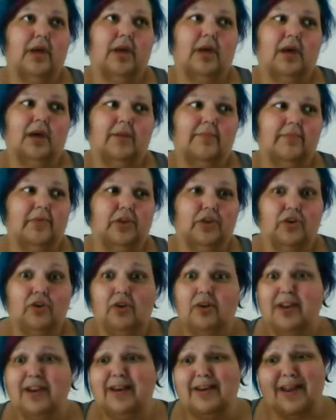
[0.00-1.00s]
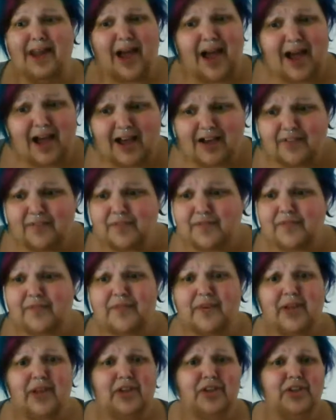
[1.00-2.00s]
you're enough.
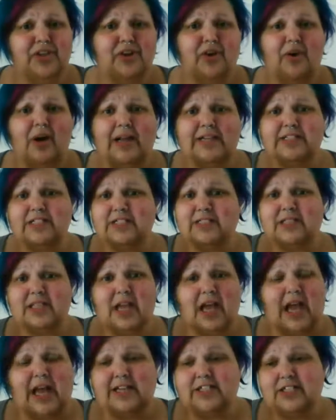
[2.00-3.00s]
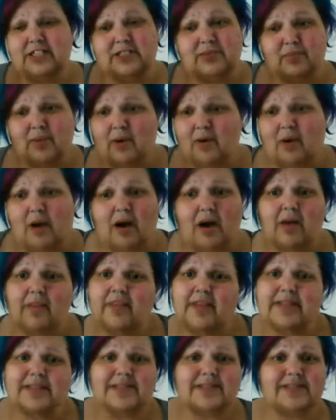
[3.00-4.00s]
You know, I just wrote all
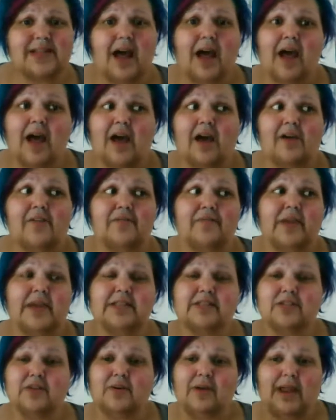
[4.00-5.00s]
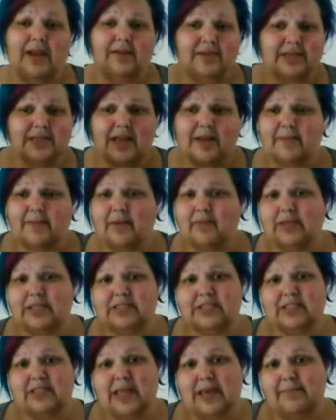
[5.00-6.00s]
this stuff. And so every time I went
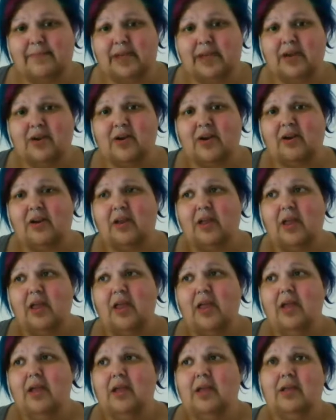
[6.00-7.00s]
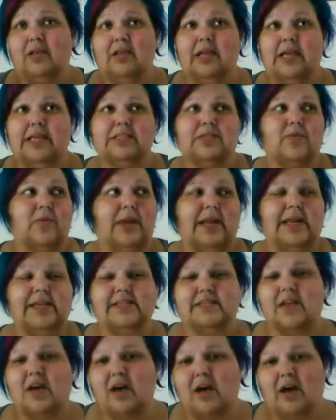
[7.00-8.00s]
to that mirror, it's what I
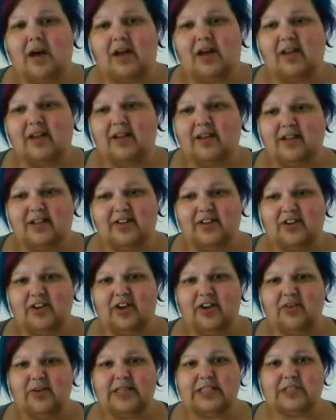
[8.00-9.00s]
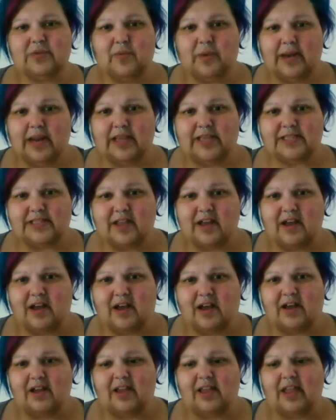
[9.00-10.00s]
saw, you know, it's what I
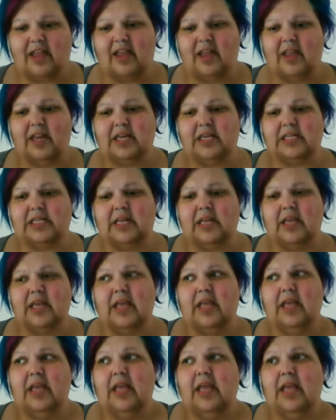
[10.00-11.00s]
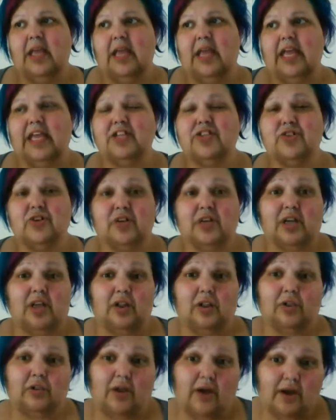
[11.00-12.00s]
saw. And it took a
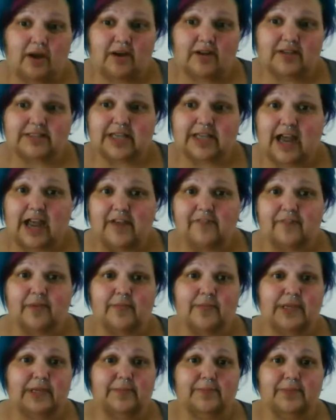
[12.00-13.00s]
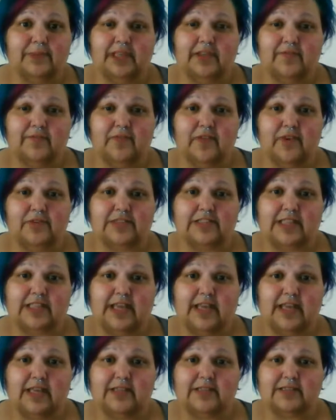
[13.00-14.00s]
long time for me to believe those
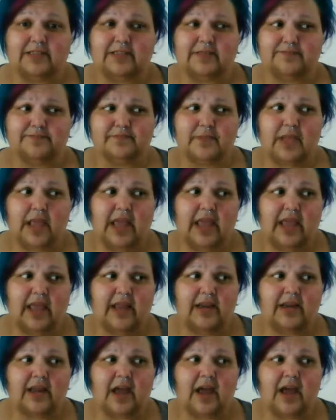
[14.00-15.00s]
things. And